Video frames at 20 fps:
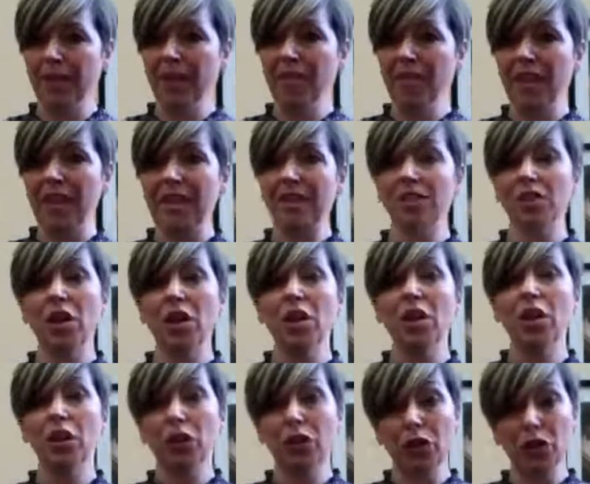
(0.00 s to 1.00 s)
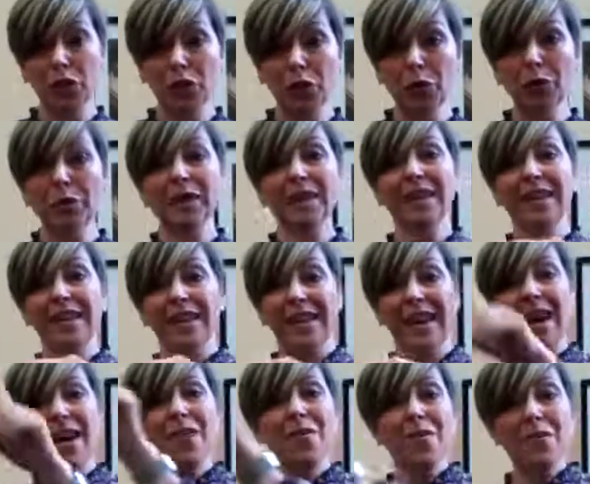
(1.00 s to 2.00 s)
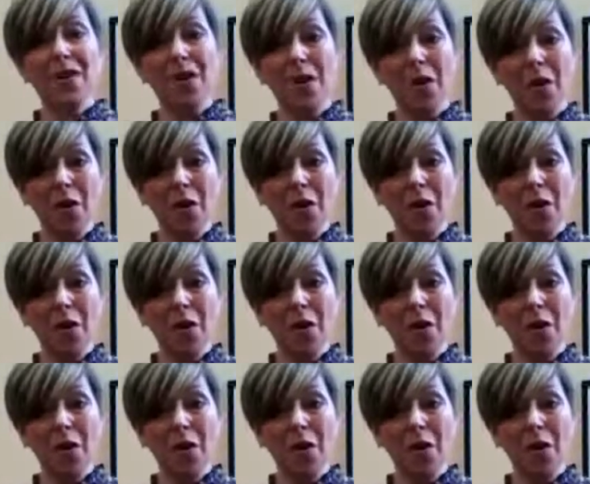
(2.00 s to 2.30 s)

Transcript: And then it's, you can count